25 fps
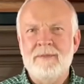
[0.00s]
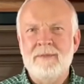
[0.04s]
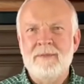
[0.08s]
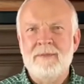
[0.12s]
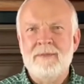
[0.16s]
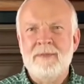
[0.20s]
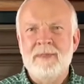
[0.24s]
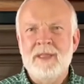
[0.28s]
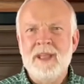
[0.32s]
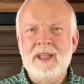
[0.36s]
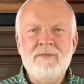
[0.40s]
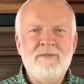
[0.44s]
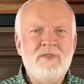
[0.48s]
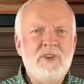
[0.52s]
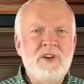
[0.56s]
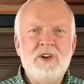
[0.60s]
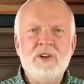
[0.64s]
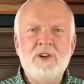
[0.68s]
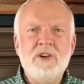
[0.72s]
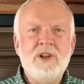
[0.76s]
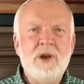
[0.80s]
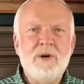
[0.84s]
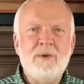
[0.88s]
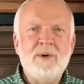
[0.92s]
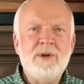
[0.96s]
And if you
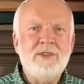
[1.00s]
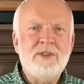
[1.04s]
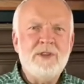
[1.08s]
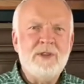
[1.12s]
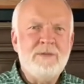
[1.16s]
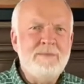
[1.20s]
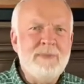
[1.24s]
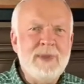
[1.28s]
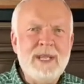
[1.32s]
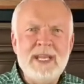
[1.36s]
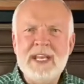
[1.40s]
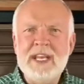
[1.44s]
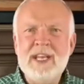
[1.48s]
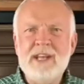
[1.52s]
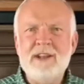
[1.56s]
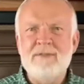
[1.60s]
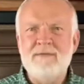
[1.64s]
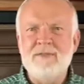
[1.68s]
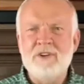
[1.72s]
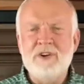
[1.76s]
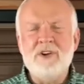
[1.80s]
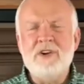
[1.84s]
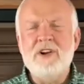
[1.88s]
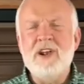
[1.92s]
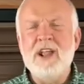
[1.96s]
don't know what the meaning of
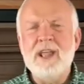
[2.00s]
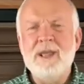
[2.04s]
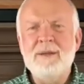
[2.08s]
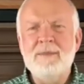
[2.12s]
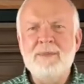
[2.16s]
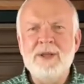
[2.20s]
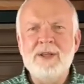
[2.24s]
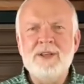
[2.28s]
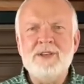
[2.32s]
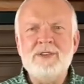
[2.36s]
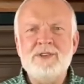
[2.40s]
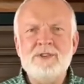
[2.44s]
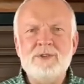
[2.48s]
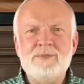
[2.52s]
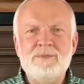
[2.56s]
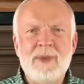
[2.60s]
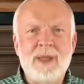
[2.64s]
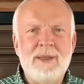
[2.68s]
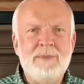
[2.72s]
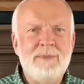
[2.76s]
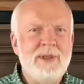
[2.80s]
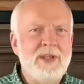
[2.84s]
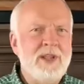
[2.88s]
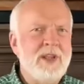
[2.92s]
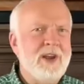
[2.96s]
your name is,
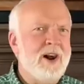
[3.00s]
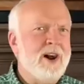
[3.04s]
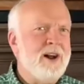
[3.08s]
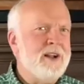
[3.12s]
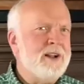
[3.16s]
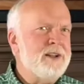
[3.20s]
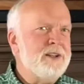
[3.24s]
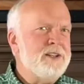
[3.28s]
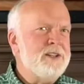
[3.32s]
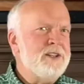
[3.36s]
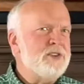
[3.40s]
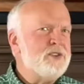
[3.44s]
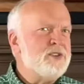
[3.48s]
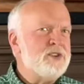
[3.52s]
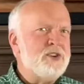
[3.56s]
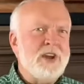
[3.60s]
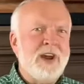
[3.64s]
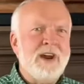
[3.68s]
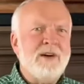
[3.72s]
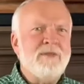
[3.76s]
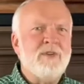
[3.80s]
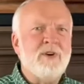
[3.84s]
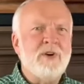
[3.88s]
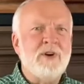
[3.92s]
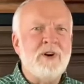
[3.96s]
maybe you ought to
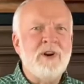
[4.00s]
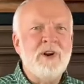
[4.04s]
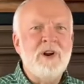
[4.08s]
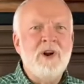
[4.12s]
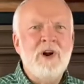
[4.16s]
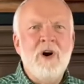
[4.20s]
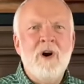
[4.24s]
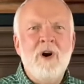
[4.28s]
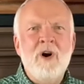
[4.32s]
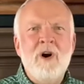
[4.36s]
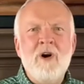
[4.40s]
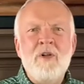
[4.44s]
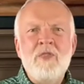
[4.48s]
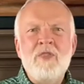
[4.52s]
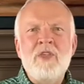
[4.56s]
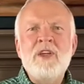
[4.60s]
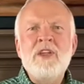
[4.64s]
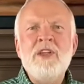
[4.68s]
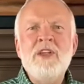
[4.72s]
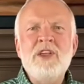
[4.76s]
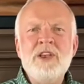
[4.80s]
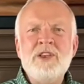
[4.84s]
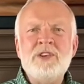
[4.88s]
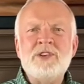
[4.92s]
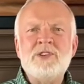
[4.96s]
discover the
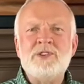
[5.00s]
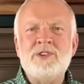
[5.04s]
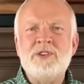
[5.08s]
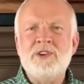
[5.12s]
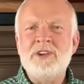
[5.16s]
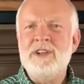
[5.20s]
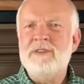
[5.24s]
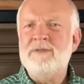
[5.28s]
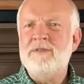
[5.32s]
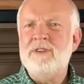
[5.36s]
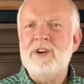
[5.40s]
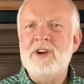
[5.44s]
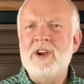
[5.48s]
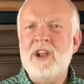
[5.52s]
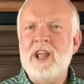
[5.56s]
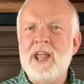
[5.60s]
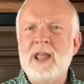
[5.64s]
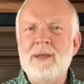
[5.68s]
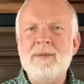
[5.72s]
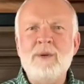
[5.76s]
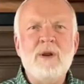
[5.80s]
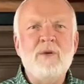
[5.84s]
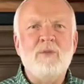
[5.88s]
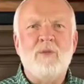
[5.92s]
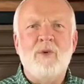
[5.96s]
history of your
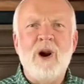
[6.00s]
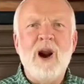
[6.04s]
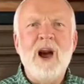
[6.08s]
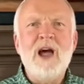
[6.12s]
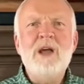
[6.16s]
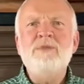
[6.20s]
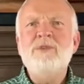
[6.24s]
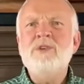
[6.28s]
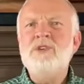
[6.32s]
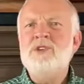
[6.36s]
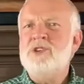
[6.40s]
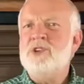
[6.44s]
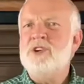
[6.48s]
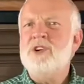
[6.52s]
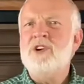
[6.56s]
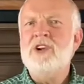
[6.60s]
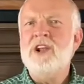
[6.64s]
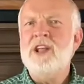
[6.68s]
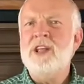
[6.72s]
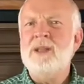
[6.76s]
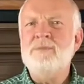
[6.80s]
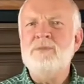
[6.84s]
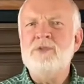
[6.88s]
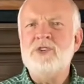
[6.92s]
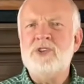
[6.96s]
name and why was your
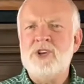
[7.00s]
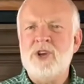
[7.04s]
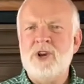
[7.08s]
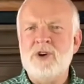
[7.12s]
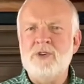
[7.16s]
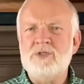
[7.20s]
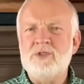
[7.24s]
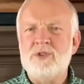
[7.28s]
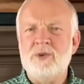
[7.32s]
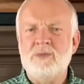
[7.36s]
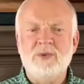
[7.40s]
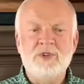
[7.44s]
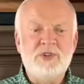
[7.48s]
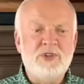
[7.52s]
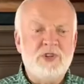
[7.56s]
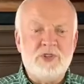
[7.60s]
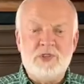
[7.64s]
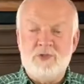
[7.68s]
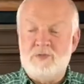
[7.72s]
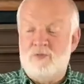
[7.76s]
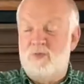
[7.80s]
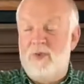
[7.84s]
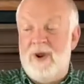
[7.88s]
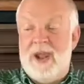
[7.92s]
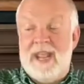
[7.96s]
name chosen? Was
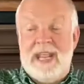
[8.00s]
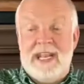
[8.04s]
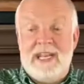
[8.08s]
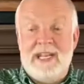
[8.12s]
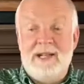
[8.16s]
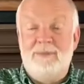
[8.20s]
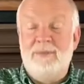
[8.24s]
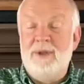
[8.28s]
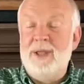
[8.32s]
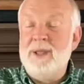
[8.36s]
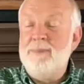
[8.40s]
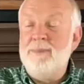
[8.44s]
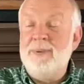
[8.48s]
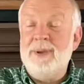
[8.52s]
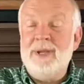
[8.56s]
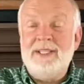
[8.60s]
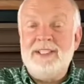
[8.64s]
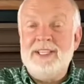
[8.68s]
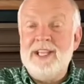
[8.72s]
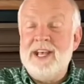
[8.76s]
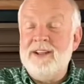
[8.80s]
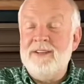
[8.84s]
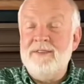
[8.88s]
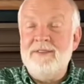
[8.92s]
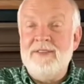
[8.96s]
just randomly picked
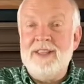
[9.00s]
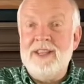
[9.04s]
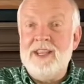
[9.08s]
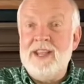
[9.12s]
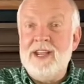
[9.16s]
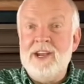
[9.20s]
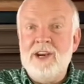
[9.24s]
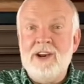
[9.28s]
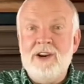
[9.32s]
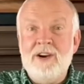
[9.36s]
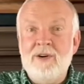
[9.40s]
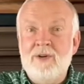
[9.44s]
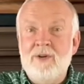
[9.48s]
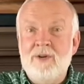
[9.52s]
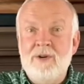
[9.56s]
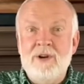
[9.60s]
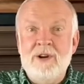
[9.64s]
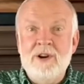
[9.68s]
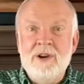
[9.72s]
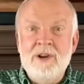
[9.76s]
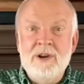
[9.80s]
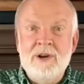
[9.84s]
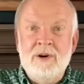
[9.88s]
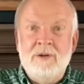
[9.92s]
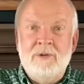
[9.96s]
out of the air
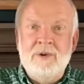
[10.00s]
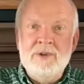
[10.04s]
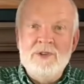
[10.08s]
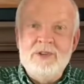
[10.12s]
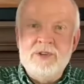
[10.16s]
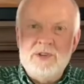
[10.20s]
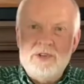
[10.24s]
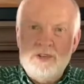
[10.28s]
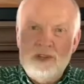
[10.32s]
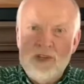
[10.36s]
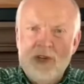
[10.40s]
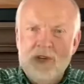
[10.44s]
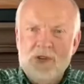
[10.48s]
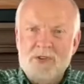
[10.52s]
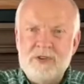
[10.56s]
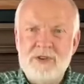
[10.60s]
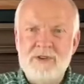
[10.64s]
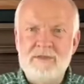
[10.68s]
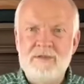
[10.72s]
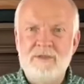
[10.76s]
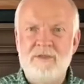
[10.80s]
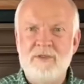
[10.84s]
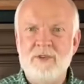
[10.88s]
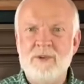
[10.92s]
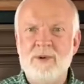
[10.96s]
or was it chosen
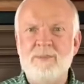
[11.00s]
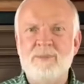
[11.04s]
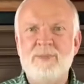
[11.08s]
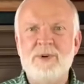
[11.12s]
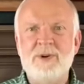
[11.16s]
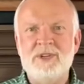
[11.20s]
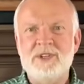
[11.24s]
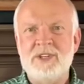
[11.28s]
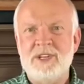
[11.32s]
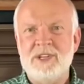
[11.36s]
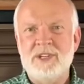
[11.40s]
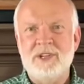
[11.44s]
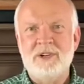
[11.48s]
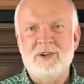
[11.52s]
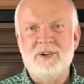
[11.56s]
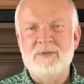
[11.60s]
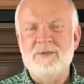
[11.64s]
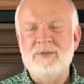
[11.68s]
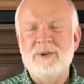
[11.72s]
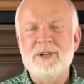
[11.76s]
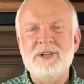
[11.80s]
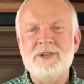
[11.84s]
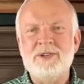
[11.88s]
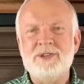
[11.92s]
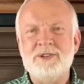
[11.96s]
for a particular
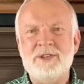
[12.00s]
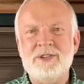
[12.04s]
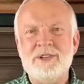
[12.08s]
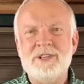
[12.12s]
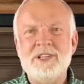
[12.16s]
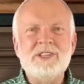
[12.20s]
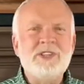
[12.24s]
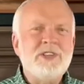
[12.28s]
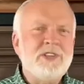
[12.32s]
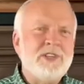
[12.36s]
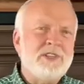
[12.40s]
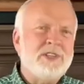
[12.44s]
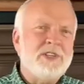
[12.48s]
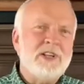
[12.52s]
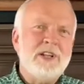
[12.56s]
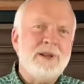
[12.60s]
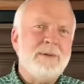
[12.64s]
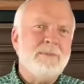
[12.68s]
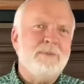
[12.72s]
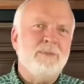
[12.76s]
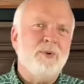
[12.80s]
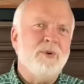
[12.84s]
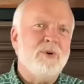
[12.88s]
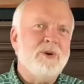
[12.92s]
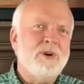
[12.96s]
reason? This is an
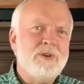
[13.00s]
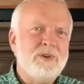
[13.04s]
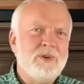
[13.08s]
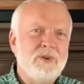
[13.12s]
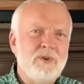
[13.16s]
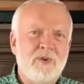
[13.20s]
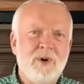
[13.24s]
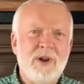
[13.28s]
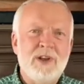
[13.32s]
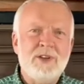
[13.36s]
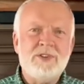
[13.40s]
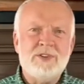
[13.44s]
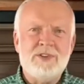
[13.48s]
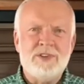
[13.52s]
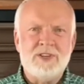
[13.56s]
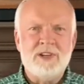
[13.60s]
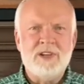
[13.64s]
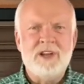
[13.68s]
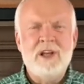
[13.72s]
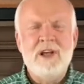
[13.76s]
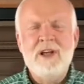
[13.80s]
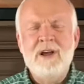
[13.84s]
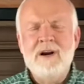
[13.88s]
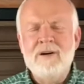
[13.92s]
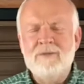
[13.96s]
important question
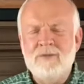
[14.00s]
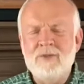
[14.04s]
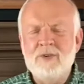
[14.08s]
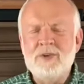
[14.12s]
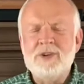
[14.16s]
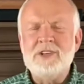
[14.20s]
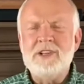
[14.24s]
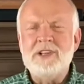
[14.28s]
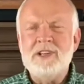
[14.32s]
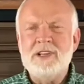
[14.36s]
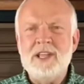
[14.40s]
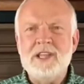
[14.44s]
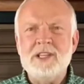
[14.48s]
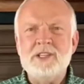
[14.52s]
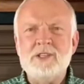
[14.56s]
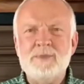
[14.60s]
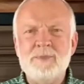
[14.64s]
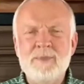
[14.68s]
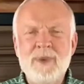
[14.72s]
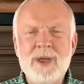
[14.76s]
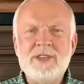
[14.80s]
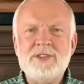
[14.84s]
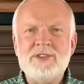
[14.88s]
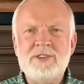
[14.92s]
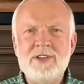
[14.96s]
for today's
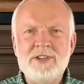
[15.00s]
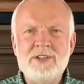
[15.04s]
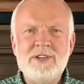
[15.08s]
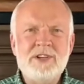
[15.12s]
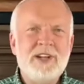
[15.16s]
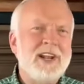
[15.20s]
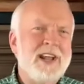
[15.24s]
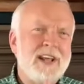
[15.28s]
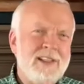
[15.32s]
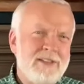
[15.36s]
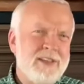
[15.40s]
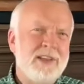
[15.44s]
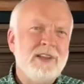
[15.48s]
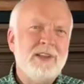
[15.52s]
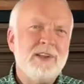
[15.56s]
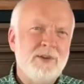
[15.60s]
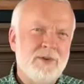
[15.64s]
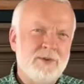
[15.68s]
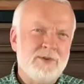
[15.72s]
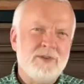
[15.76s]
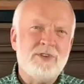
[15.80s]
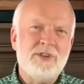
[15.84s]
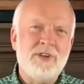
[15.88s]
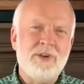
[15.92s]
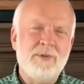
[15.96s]
message and I think you'll
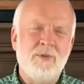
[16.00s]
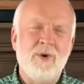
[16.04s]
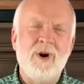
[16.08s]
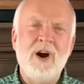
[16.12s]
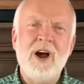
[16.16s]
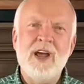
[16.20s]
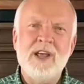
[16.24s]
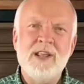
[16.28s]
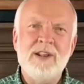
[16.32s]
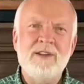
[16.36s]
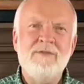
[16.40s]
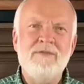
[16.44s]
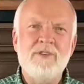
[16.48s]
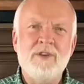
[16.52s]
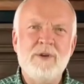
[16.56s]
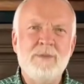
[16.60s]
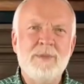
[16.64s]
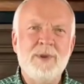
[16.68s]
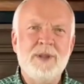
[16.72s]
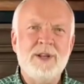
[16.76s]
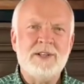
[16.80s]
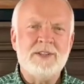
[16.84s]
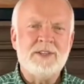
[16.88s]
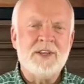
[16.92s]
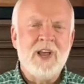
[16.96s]
see why in a few
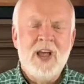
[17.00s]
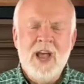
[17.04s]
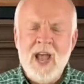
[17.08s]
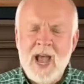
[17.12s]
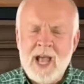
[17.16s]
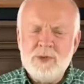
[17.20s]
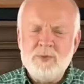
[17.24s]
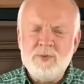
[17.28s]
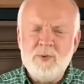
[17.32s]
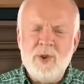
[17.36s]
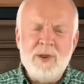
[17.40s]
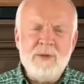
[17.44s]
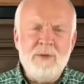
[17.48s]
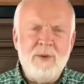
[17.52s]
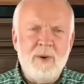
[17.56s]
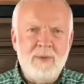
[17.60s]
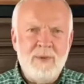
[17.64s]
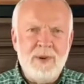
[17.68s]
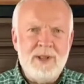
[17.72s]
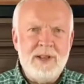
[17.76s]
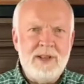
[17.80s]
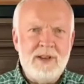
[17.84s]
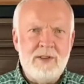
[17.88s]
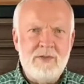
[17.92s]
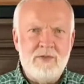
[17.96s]
minutes. As we were
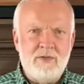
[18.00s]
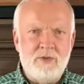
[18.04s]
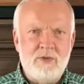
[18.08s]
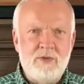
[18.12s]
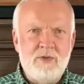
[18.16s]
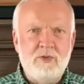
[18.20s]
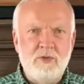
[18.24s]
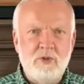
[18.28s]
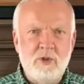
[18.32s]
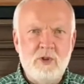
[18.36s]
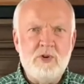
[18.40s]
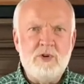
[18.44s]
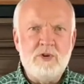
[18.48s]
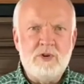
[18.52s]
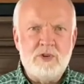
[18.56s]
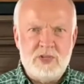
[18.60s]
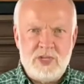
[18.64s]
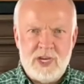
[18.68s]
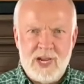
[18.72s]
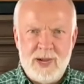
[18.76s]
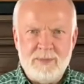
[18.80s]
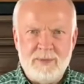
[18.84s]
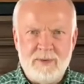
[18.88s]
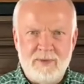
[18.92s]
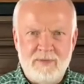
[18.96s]
reading through Luke
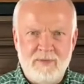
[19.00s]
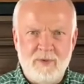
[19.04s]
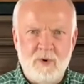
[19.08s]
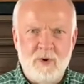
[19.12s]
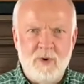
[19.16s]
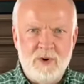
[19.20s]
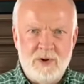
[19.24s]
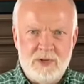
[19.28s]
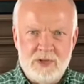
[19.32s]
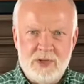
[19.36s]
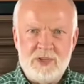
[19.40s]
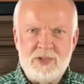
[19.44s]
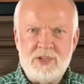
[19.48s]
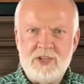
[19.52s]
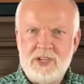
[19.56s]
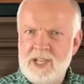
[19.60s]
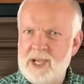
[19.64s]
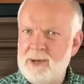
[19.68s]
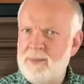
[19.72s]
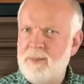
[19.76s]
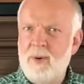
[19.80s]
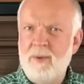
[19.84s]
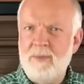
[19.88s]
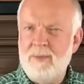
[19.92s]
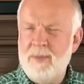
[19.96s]
chapter 4 just a
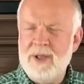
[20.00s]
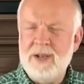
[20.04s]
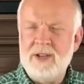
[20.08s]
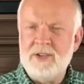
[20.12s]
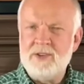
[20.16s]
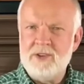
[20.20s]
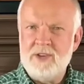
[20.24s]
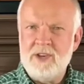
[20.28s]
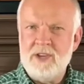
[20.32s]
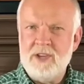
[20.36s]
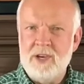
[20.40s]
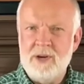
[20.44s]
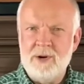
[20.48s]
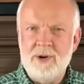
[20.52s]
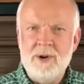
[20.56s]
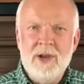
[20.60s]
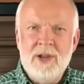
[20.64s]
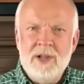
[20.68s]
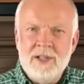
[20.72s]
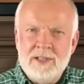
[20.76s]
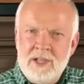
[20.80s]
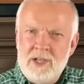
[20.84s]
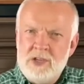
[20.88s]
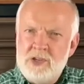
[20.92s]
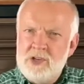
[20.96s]
couple of minutes ago,
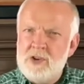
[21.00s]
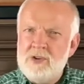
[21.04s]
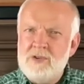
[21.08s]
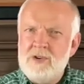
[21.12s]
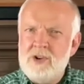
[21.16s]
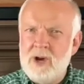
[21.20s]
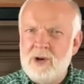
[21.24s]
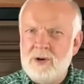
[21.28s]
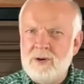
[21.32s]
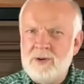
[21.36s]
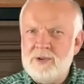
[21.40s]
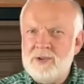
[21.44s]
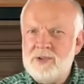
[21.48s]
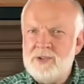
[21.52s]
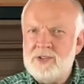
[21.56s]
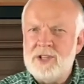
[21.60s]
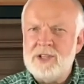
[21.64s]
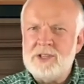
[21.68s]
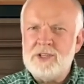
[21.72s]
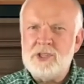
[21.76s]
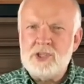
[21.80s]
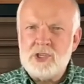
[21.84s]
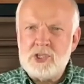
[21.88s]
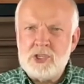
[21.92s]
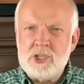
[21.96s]
did you notice that
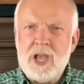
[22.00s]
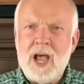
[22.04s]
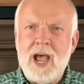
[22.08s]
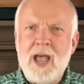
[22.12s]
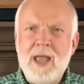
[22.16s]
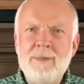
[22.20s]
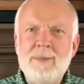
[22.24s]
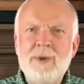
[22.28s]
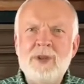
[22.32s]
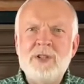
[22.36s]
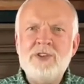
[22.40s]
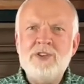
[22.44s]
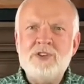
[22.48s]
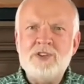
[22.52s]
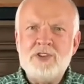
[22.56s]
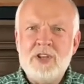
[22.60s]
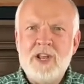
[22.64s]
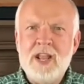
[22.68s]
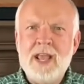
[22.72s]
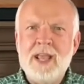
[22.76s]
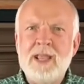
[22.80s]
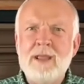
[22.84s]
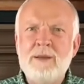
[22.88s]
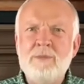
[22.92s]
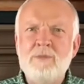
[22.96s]
Simon's
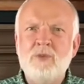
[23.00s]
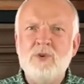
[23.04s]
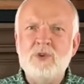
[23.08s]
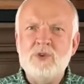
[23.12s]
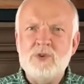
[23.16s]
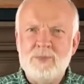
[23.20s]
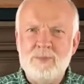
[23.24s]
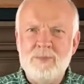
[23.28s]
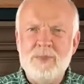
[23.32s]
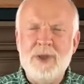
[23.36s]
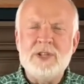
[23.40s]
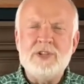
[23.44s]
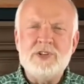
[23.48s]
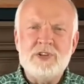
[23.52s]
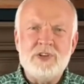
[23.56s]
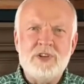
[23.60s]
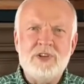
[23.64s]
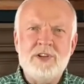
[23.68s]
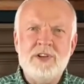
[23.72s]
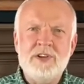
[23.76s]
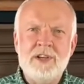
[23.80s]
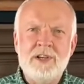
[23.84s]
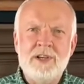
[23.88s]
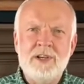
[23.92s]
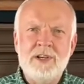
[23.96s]
name was
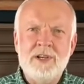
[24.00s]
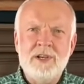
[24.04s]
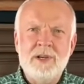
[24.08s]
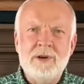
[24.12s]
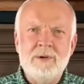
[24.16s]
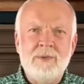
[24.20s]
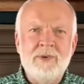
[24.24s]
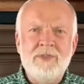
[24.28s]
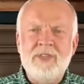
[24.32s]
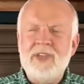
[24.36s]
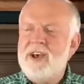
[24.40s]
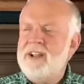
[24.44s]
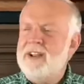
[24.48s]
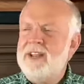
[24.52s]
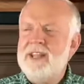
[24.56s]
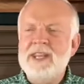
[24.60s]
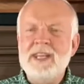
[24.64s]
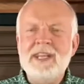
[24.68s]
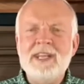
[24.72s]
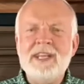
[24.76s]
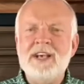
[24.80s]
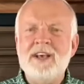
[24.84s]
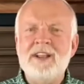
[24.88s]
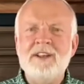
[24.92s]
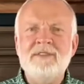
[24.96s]
mentioned without any
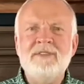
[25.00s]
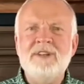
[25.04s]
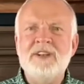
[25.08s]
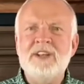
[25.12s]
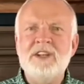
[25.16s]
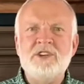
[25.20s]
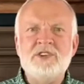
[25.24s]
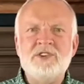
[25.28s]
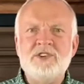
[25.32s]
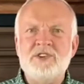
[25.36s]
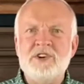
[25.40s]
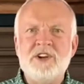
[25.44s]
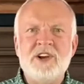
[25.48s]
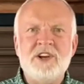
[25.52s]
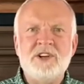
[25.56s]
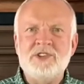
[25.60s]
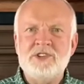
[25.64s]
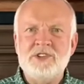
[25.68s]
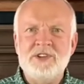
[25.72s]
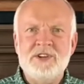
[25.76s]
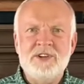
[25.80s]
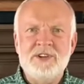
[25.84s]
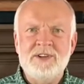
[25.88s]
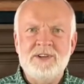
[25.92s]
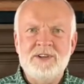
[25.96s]
kind of an
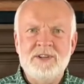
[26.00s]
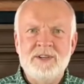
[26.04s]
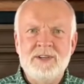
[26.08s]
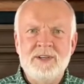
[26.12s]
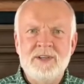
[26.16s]
introduction?